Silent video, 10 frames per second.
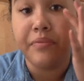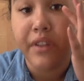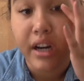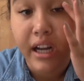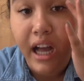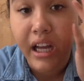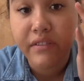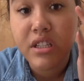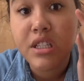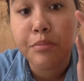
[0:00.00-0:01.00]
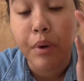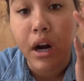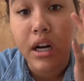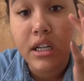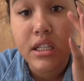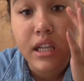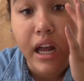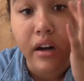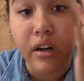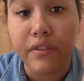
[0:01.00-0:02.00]
they're kind of sparse. I
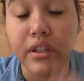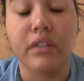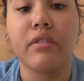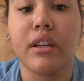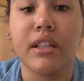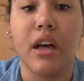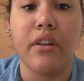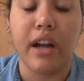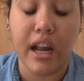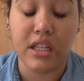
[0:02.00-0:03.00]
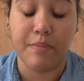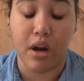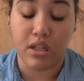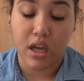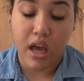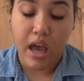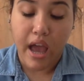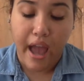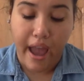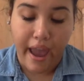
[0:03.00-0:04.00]
don't know if you can really tell, they're kind of sparse,
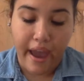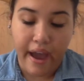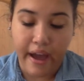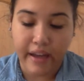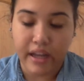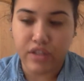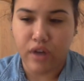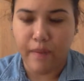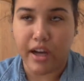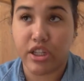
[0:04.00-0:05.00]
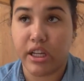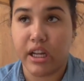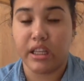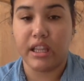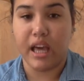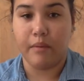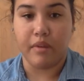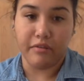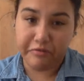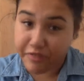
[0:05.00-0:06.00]
and so I'm actually getting them
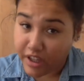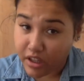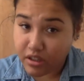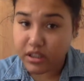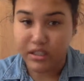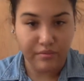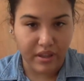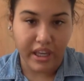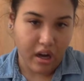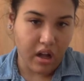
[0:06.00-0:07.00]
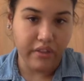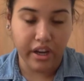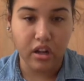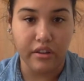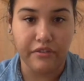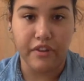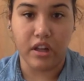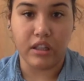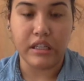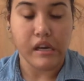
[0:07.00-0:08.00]
filled, is what they call it
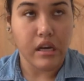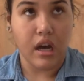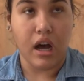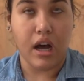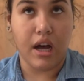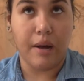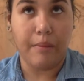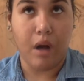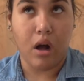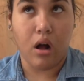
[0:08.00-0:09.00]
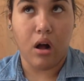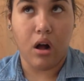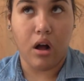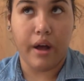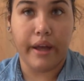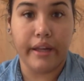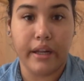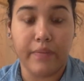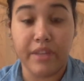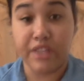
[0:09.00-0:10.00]
filled, on
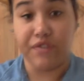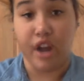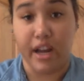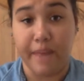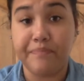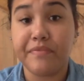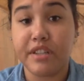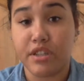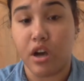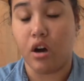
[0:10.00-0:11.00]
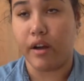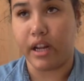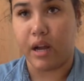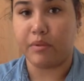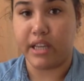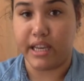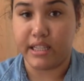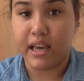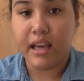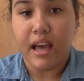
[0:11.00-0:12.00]
this Friday. So in a couple days
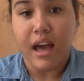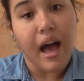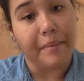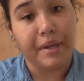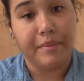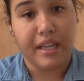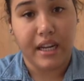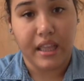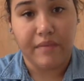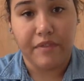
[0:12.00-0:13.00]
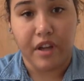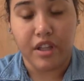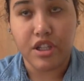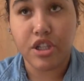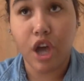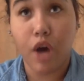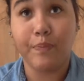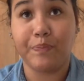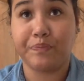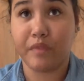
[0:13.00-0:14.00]
I'm gonna be getting them filled.
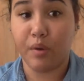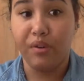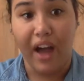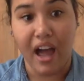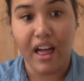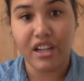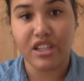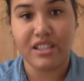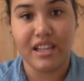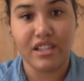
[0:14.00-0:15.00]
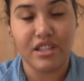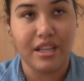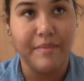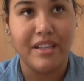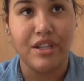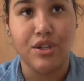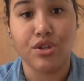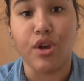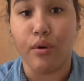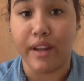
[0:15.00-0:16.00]
So with eyelash extensions, it makes it
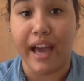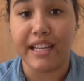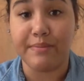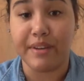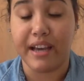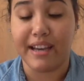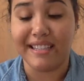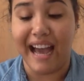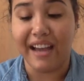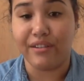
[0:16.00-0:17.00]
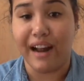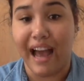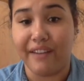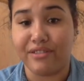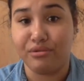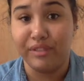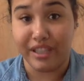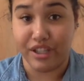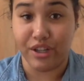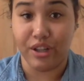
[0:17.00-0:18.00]
so nice because I don't have to
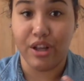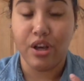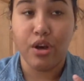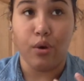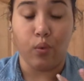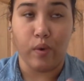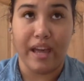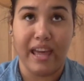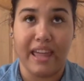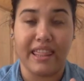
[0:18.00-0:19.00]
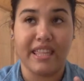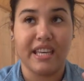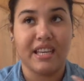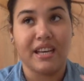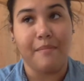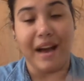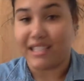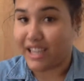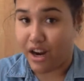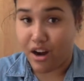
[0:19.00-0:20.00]
deal with
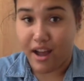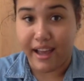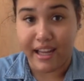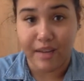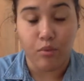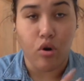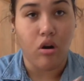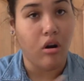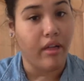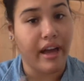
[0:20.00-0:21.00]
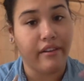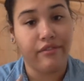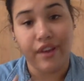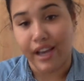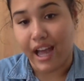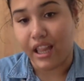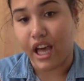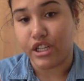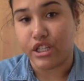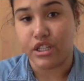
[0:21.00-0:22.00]
mascara anymore or like fake
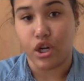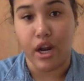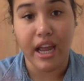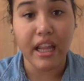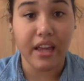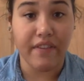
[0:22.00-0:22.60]
eyelashes or any of